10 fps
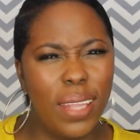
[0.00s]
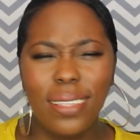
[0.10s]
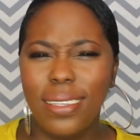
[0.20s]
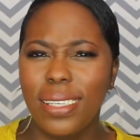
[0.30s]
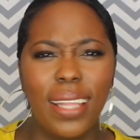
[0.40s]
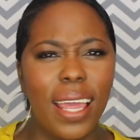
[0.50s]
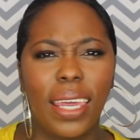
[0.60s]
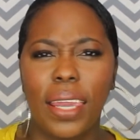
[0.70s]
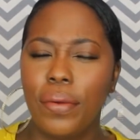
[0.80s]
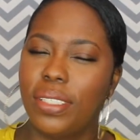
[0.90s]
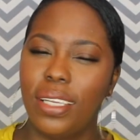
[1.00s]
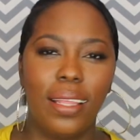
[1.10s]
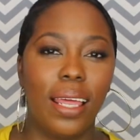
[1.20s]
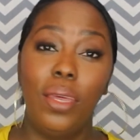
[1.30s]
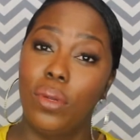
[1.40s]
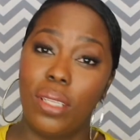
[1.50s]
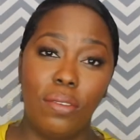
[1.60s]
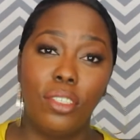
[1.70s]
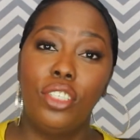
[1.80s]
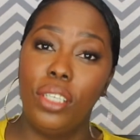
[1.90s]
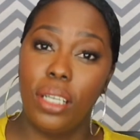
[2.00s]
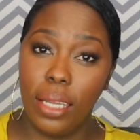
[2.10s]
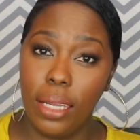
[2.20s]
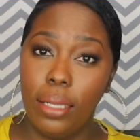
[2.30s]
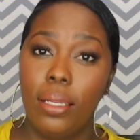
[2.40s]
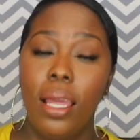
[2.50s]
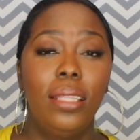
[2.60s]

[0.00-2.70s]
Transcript: that does not guarantee that he will never cheat again.